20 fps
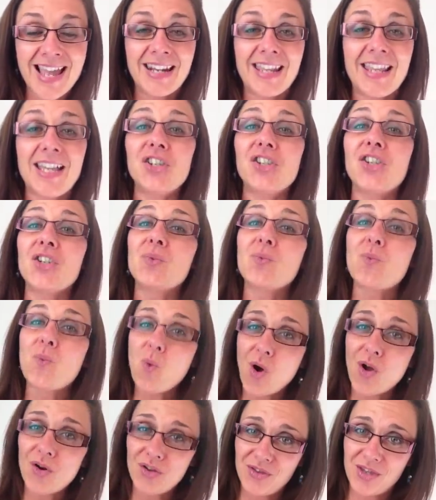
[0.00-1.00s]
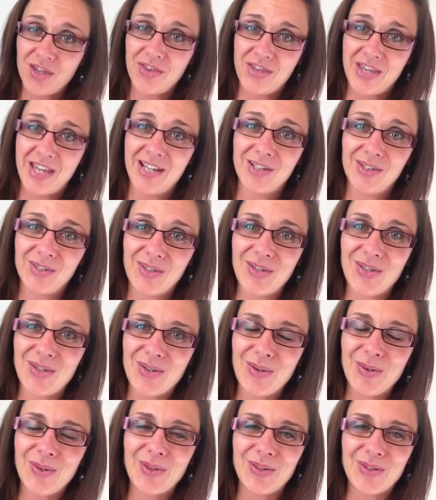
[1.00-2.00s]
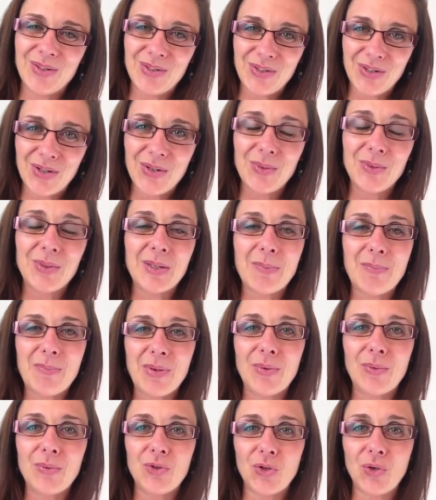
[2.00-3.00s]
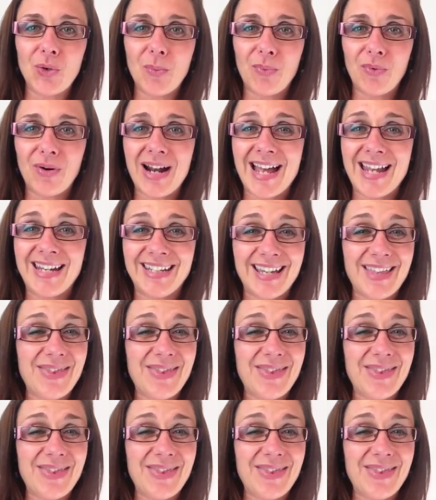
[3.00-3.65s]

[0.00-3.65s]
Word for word: And that's just one of the things that you can do to build your brand.